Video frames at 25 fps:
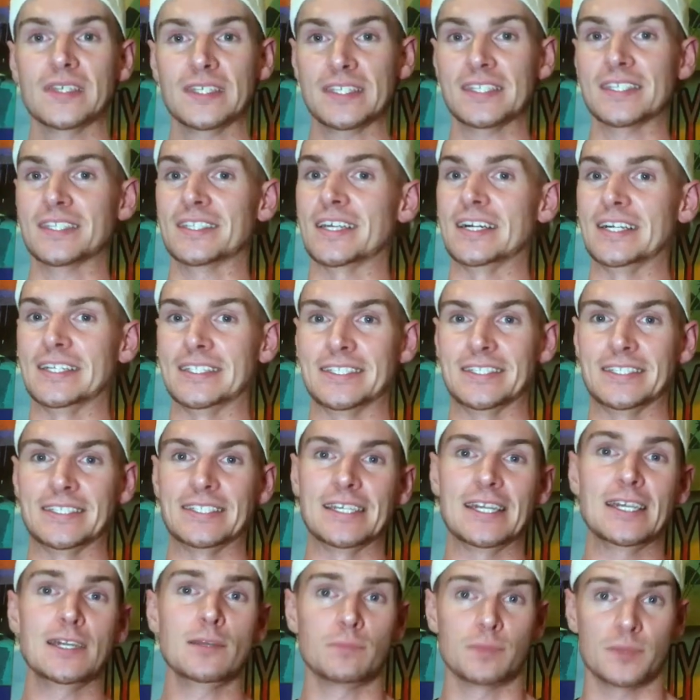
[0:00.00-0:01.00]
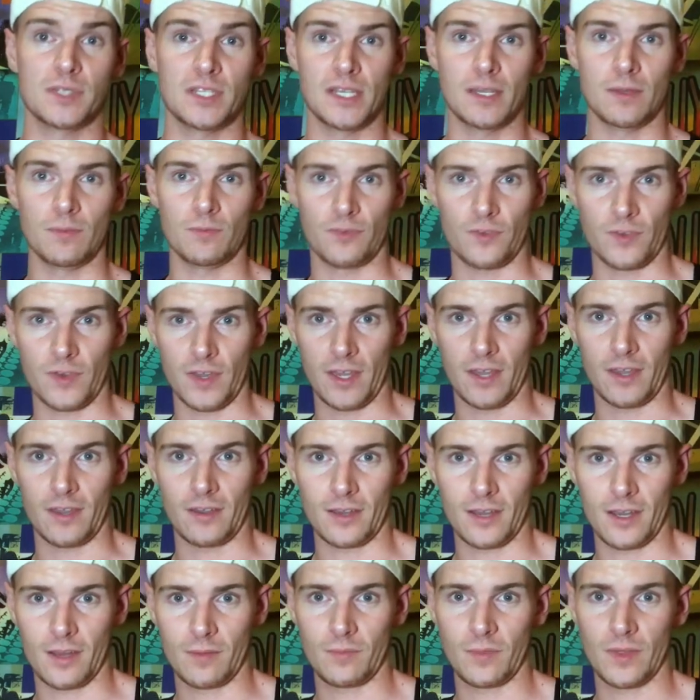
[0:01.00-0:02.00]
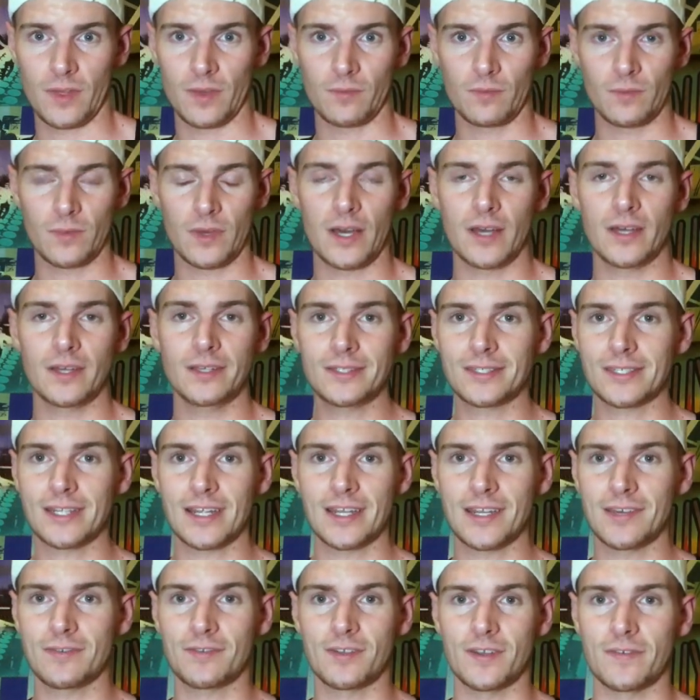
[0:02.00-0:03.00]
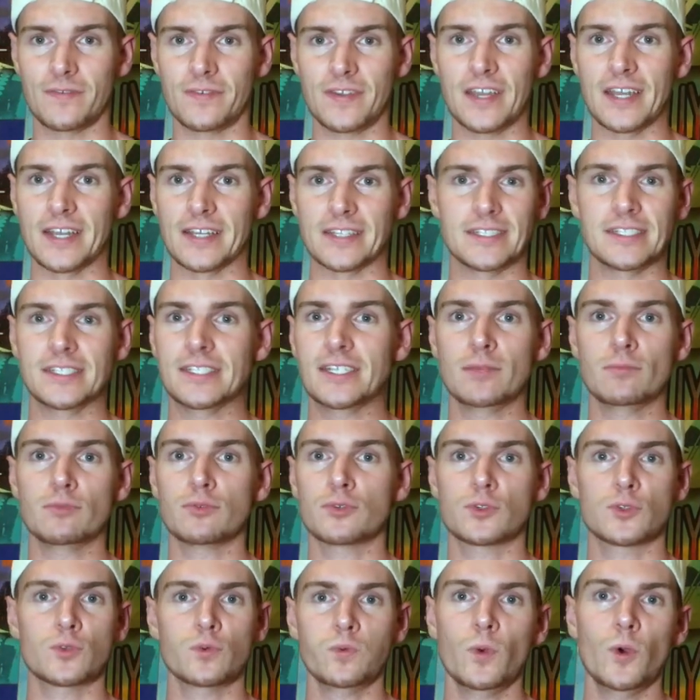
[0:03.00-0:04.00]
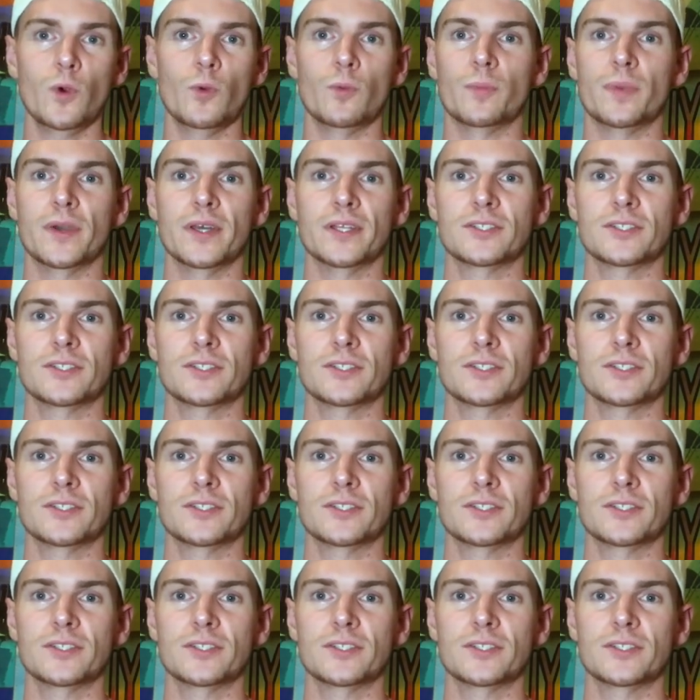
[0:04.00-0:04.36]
This is a deep, deep V. It's not even a V, it's a deep swoop.